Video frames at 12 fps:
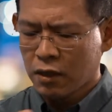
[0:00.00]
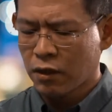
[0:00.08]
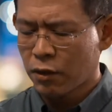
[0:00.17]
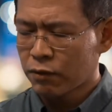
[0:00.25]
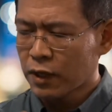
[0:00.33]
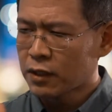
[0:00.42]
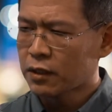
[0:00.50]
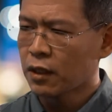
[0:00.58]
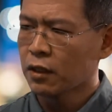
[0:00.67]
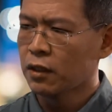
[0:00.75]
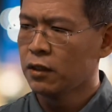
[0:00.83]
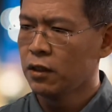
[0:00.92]
Threats
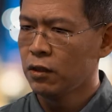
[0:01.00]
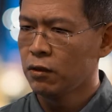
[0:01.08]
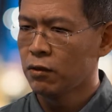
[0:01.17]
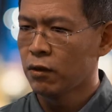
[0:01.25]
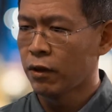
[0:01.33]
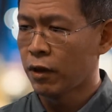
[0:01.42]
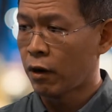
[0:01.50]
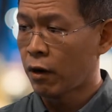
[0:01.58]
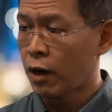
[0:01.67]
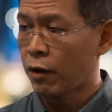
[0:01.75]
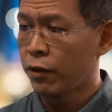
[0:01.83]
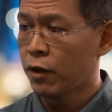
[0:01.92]
that
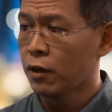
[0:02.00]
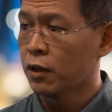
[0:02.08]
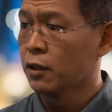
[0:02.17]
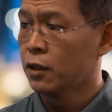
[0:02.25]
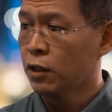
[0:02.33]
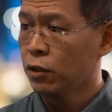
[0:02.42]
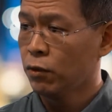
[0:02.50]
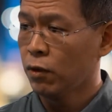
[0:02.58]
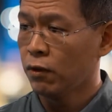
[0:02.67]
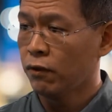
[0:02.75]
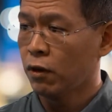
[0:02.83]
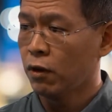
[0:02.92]
are out there continue to
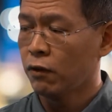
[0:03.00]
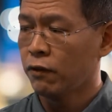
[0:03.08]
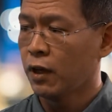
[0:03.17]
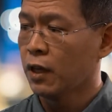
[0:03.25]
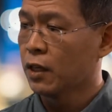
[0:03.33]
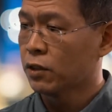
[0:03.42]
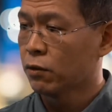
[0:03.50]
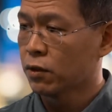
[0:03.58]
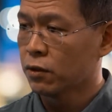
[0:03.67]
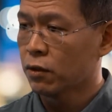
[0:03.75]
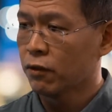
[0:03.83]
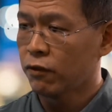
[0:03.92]
evolve, and as a
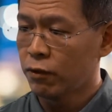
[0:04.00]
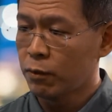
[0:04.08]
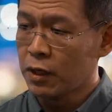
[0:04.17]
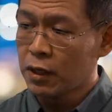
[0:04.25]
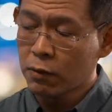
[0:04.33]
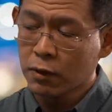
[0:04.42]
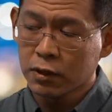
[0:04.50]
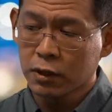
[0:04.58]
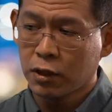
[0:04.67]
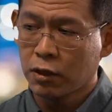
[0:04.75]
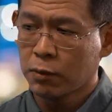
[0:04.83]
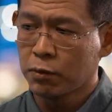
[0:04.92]
result, from a network
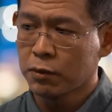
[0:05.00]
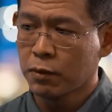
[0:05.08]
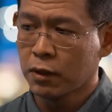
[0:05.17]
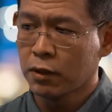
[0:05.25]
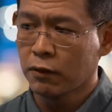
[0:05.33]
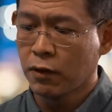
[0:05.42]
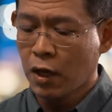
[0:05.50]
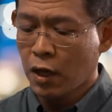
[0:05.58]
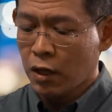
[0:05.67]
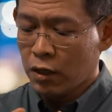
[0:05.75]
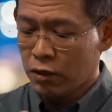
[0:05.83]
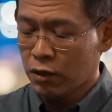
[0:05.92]
security perspective,
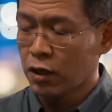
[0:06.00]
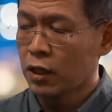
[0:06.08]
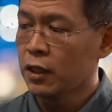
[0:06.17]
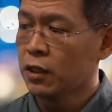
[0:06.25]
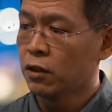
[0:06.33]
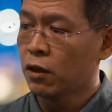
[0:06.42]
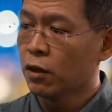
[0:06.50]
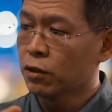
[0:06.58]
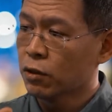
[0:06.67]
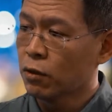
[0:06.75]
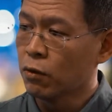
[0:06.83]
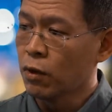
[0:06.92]
you're going to need to
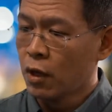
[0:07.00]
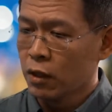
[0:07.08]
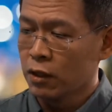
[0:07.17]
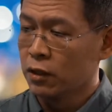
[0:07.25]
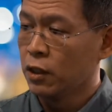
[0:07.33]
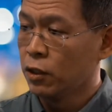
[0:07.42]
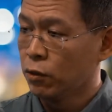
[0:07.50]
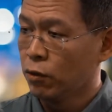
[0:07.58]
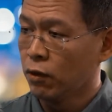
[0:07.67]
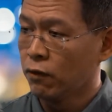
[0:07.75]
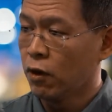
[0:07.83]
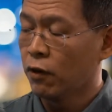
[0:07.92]
also continue
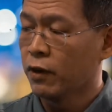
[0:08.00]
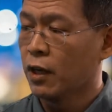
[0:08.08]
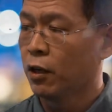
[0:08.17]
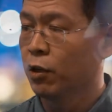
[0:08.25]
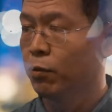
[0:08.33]
to evolve in how